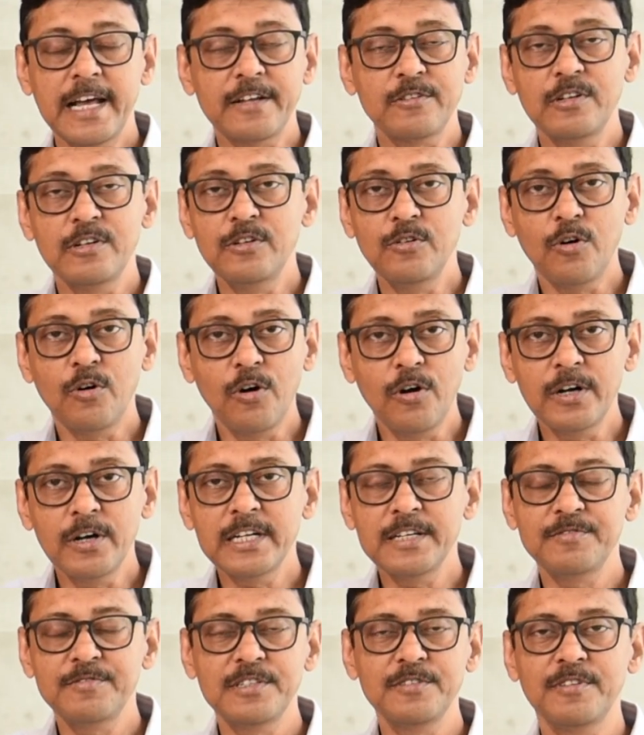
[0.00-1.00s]
actually awed
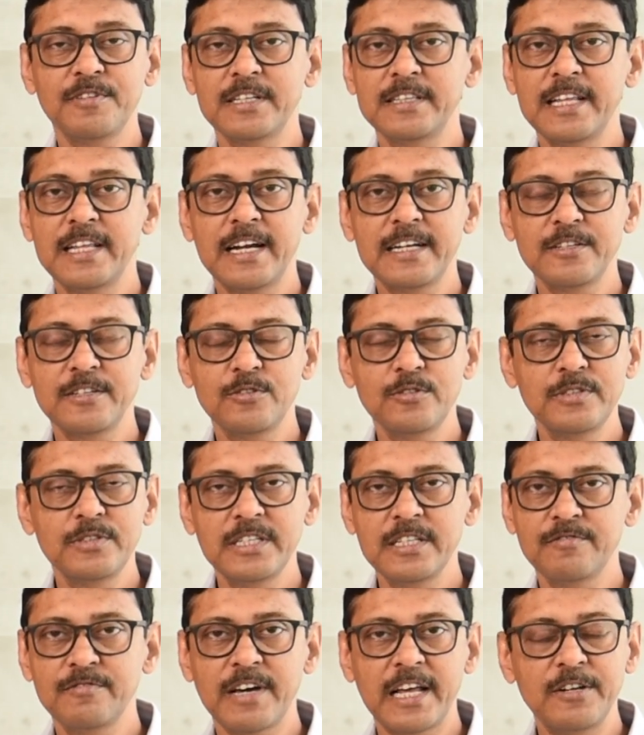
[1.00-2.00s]
everyone that, you know,
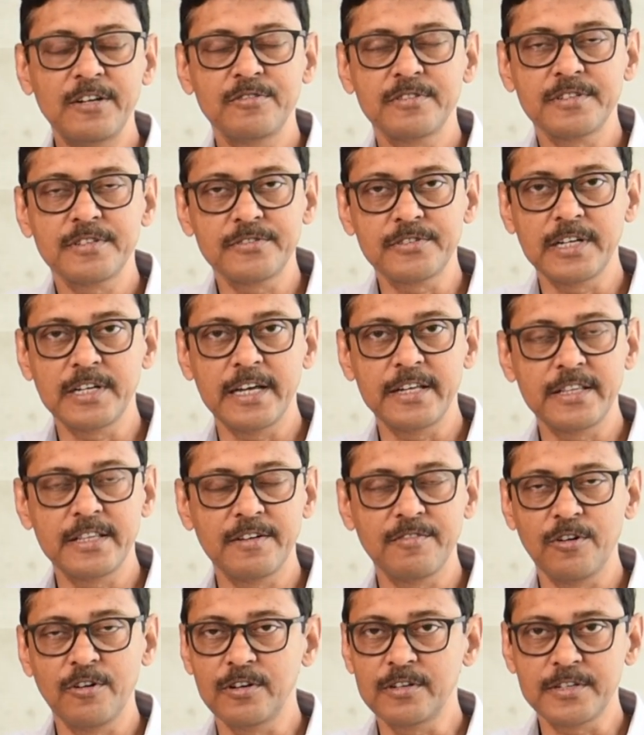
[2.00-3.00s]
these value research guys
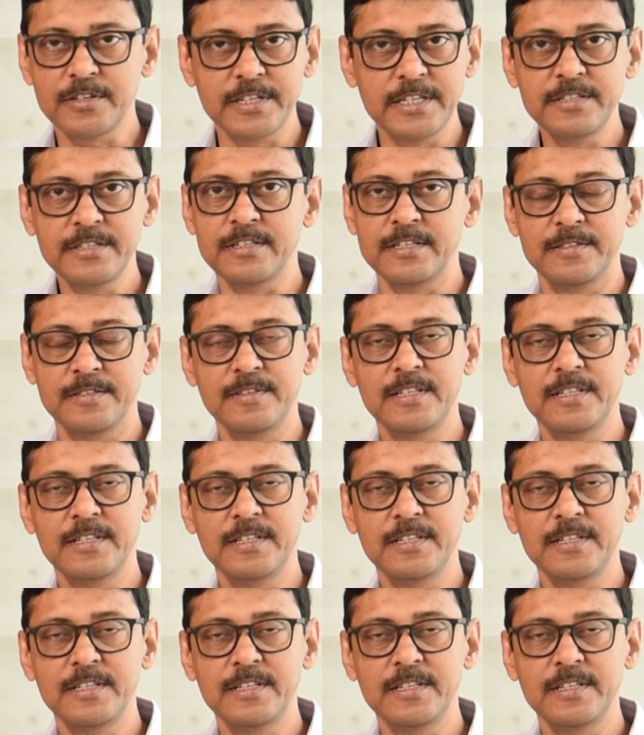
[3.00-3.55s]
have gone crazy.